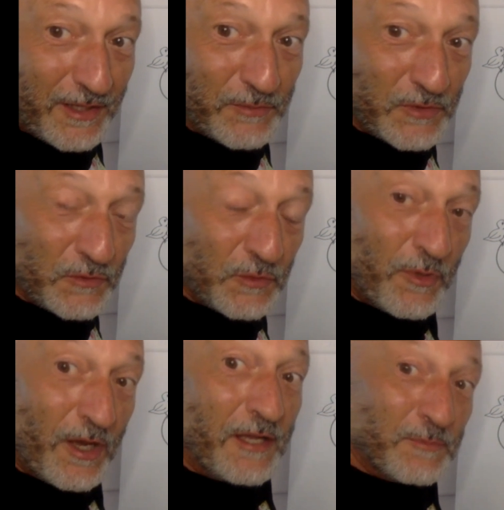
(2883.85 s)
I'm so
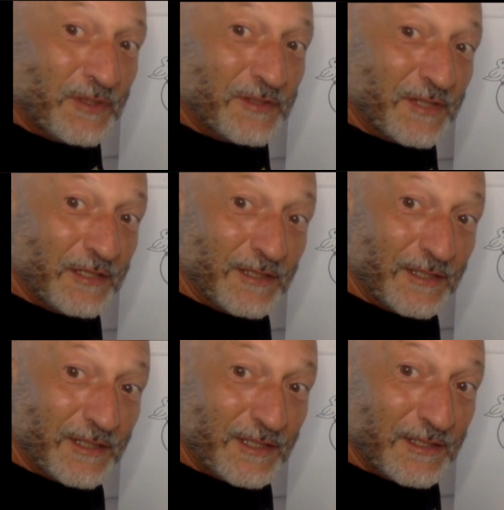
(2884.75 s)
surprised because I
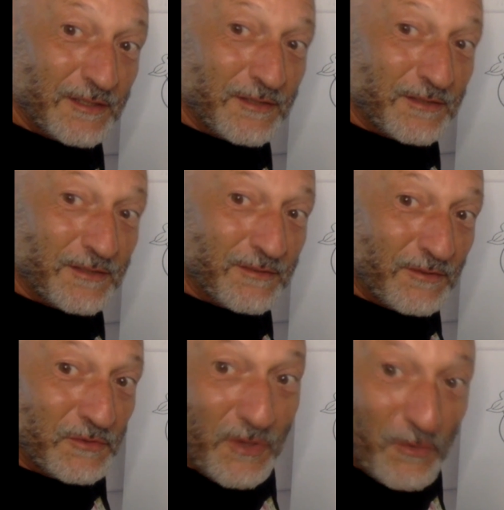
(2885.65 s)
didn't think the kids
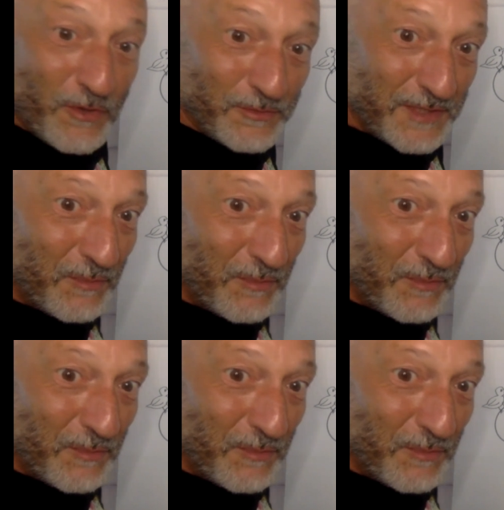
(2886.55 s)
used yo-yos